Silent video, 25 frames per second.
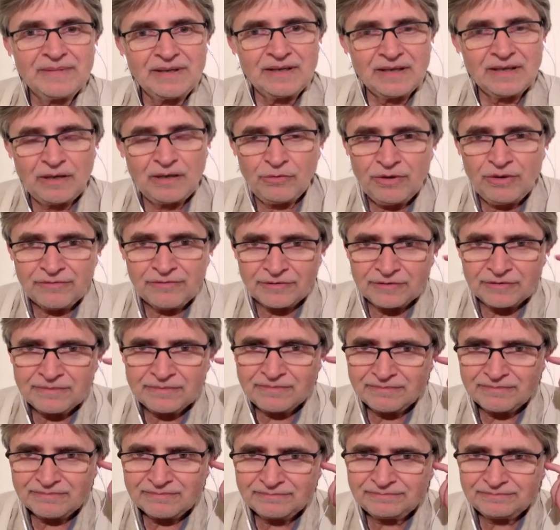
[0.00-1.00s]
However,
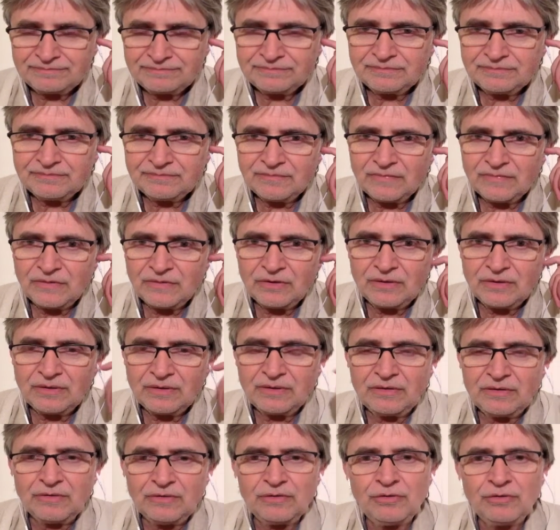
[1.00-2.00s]

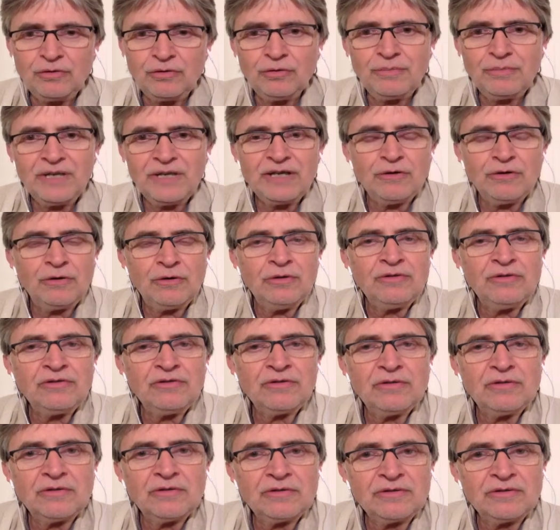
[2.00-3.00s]
you may
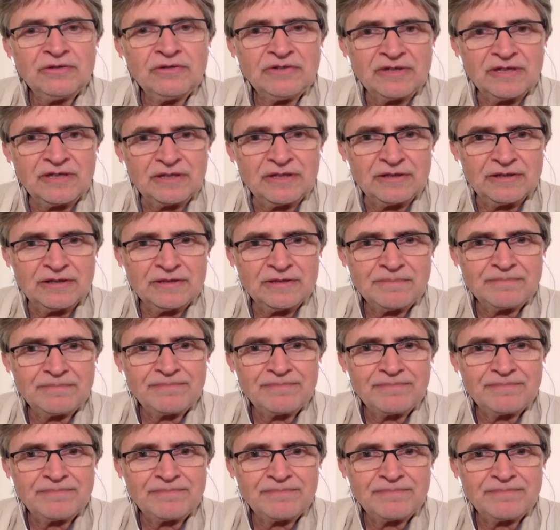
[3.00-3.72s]
also consider